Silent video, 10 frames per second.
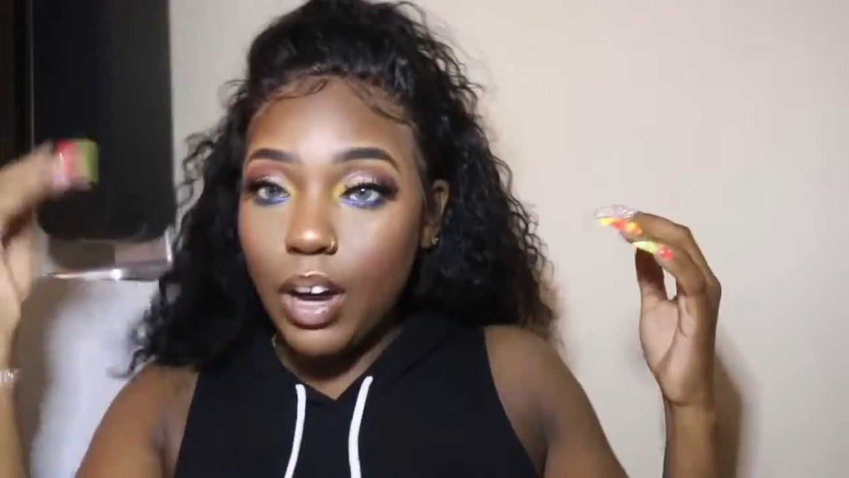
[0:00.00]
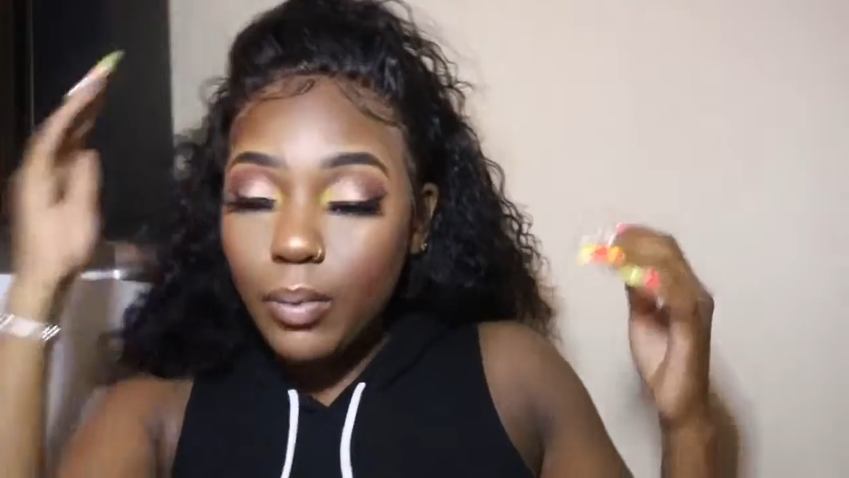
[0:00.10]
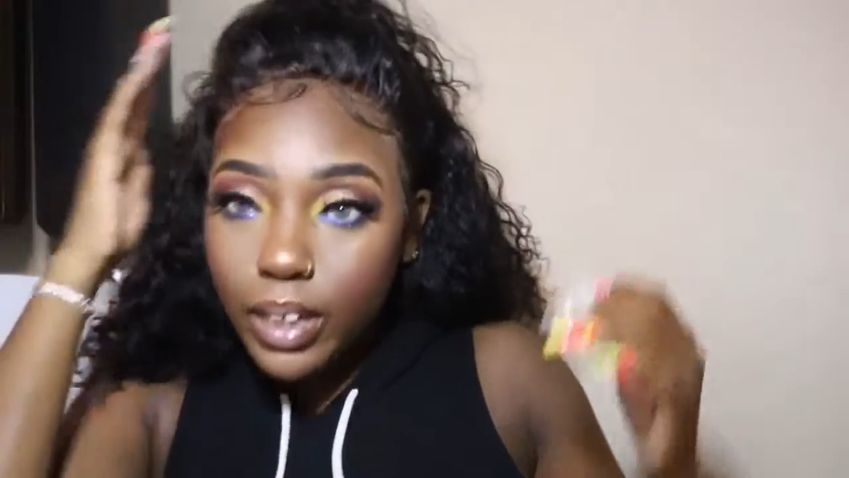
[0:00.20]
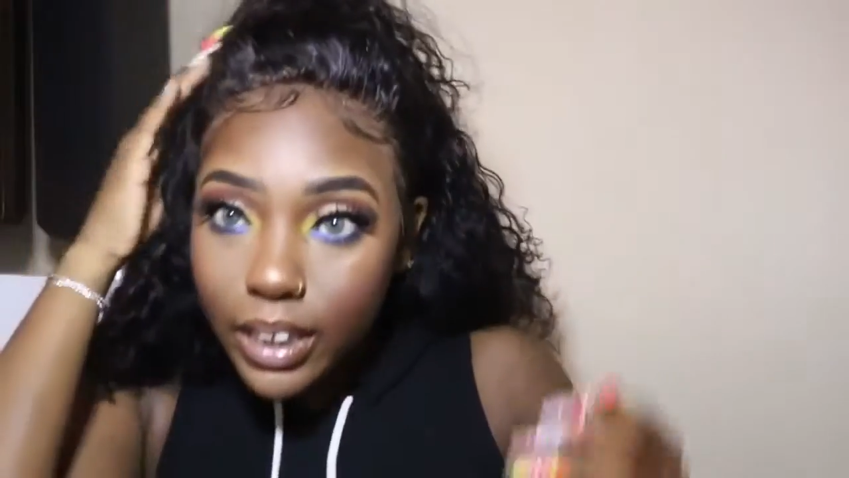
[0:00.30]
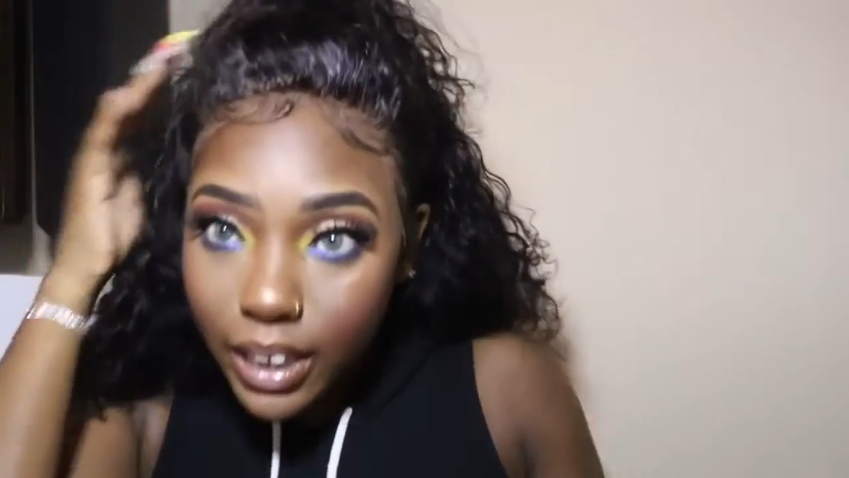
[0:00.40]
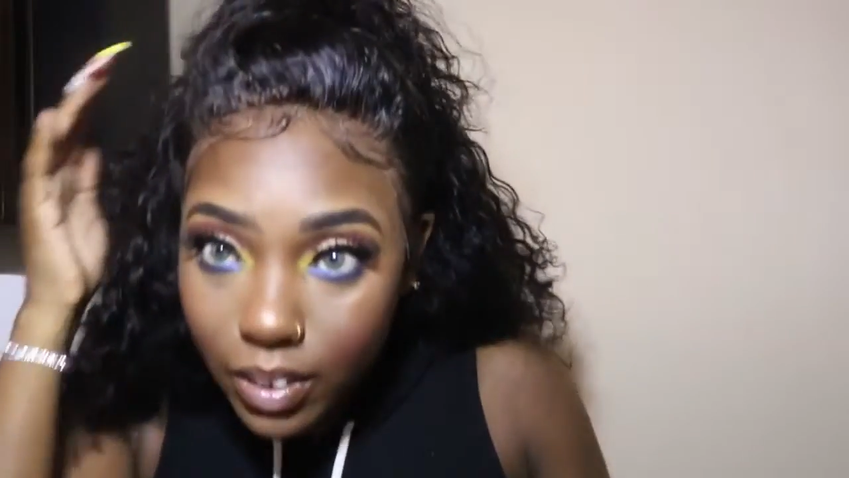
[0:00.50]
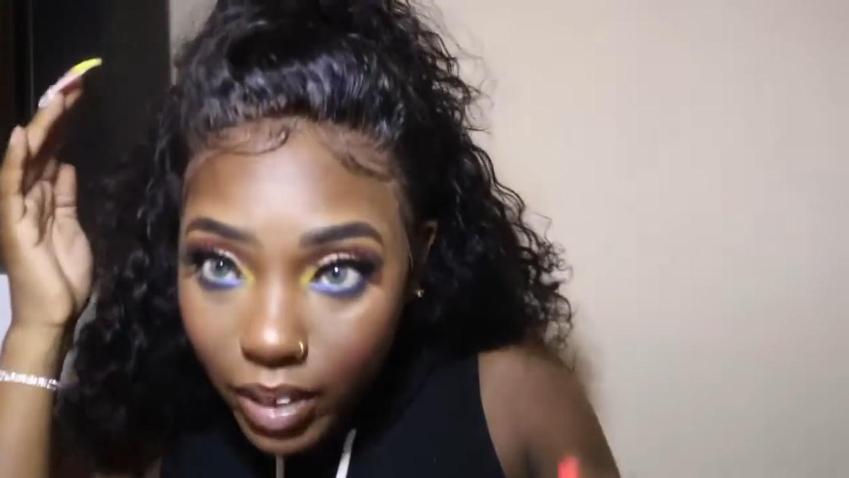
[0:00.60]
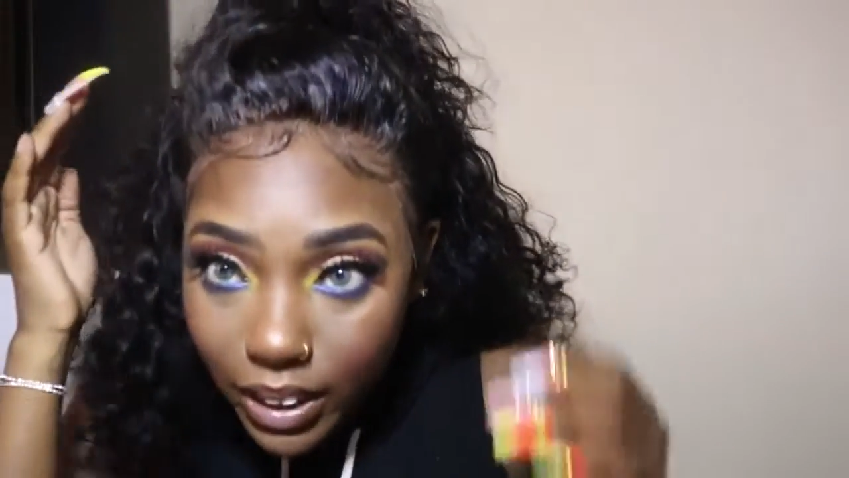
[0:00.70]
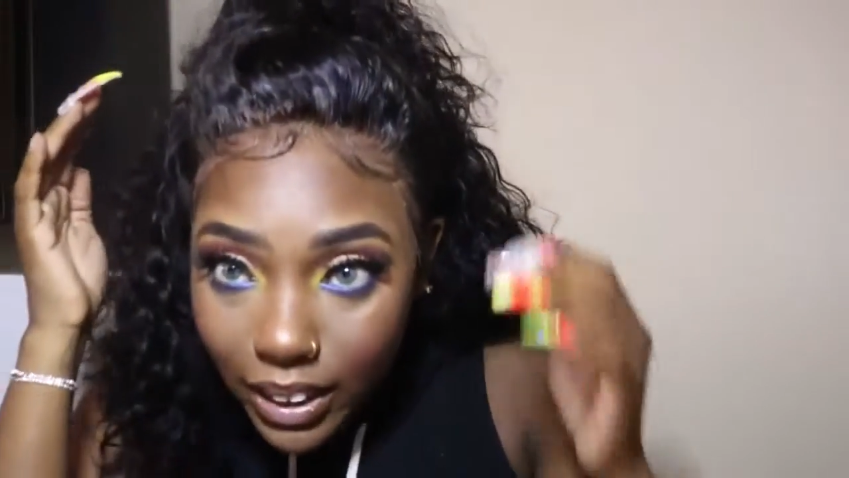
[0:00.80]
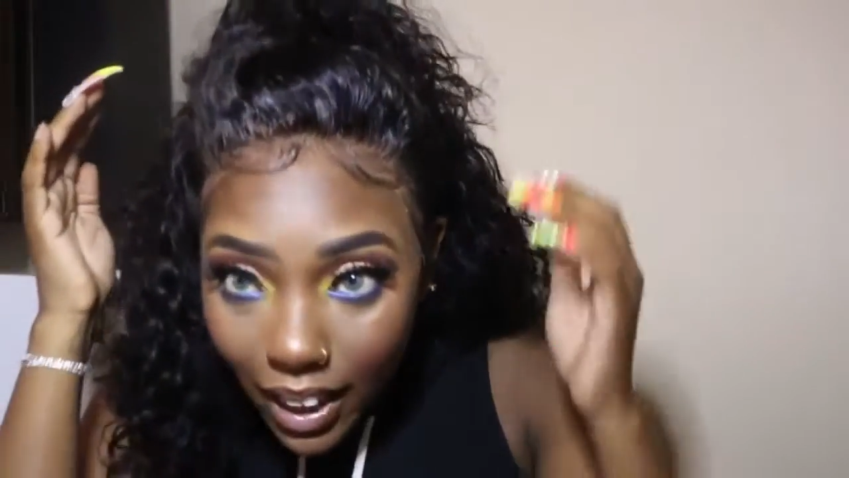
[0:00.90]
If I would have did
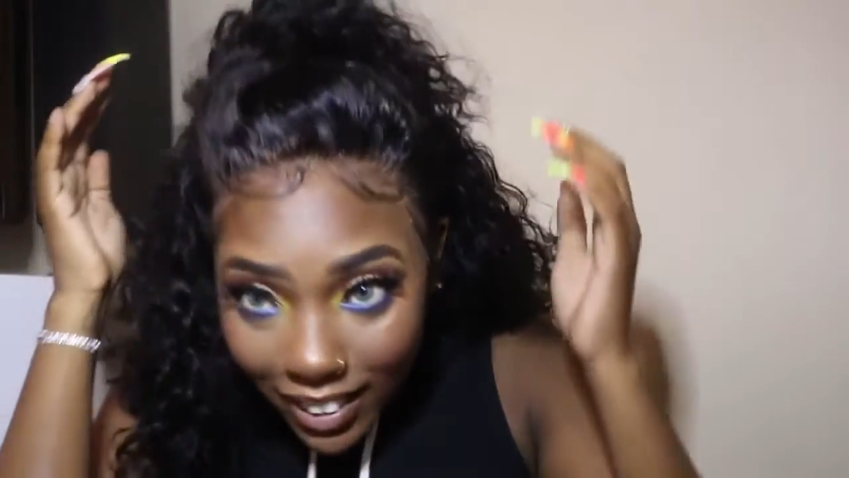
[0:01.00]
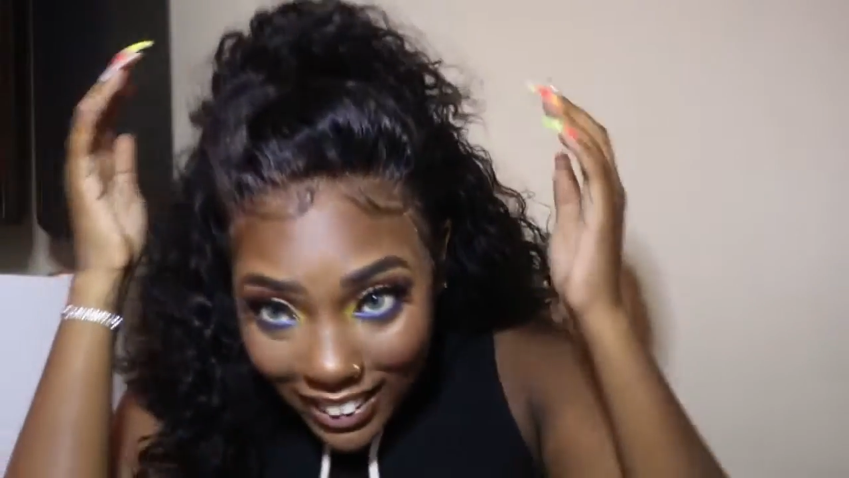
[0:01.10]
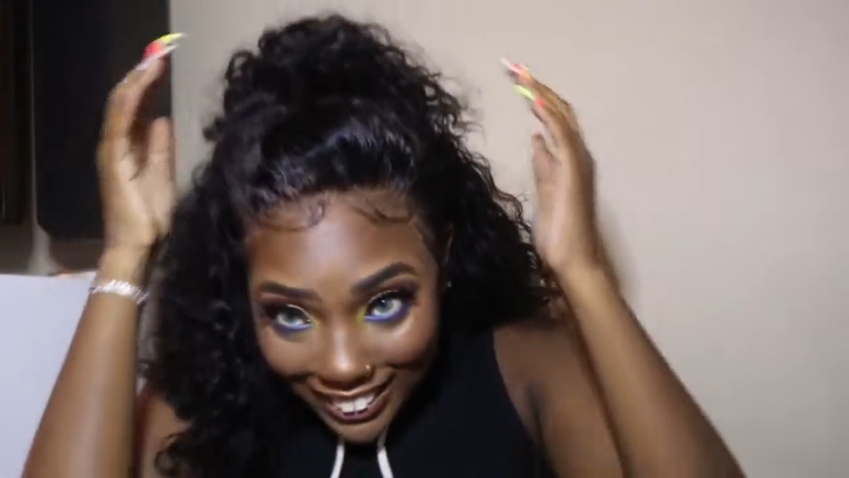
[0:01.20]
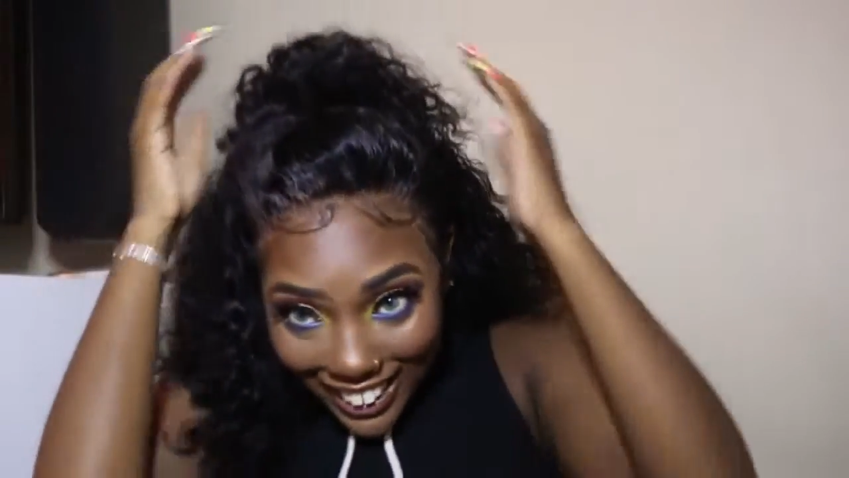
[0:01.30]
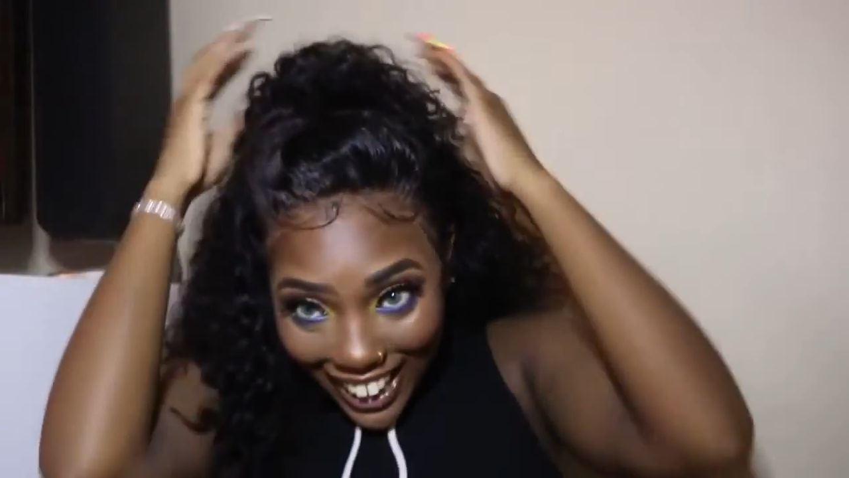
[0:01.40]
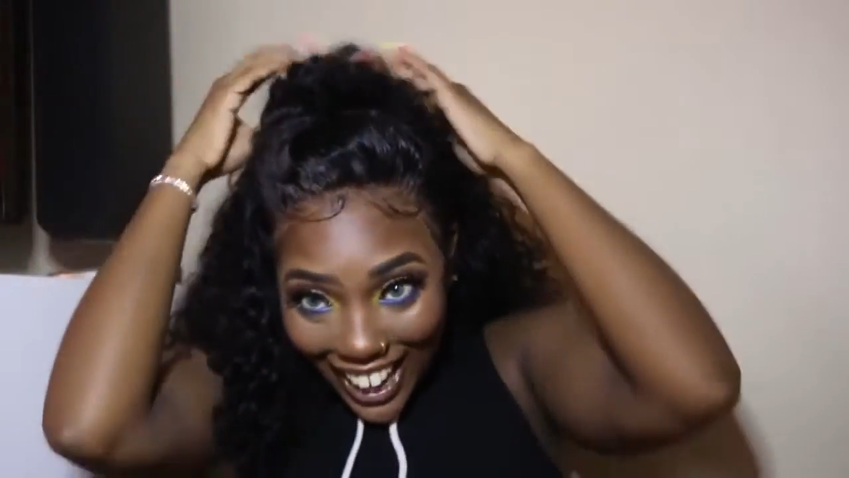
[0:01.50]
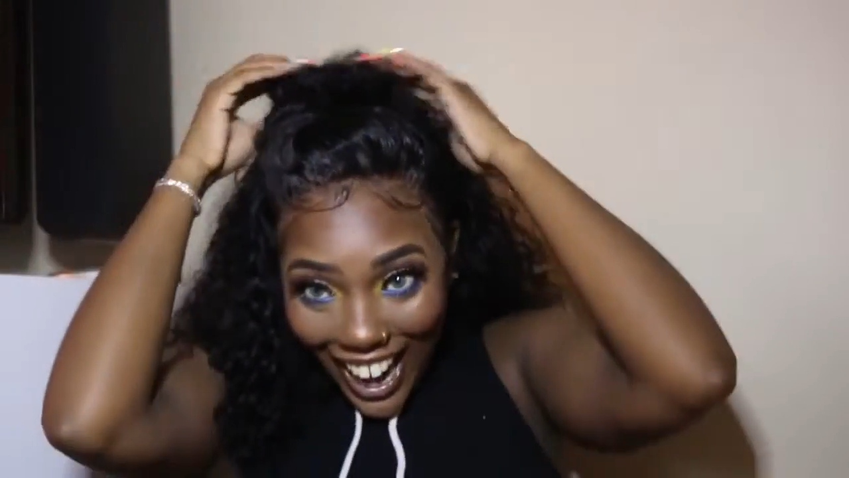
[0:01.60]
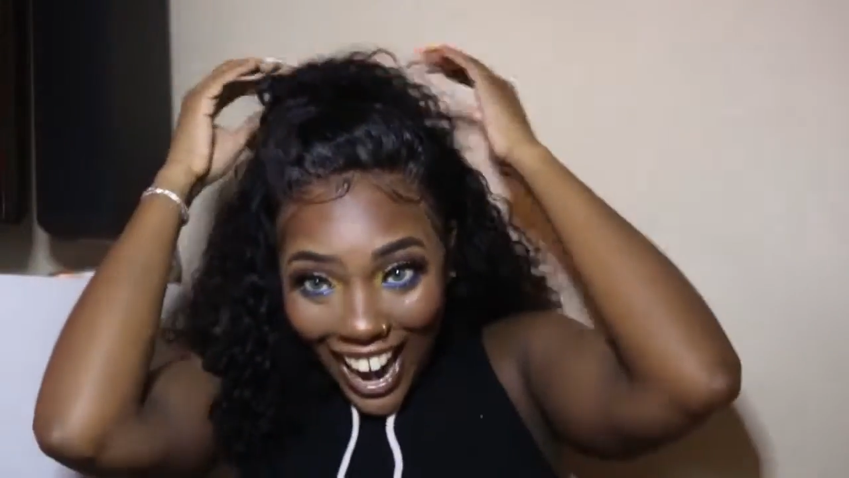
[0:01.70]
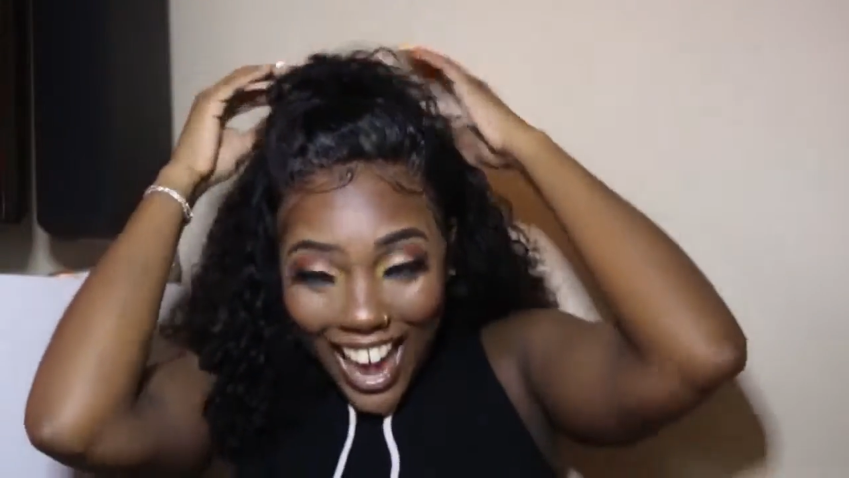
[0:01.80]
it right then, y'all could have seen.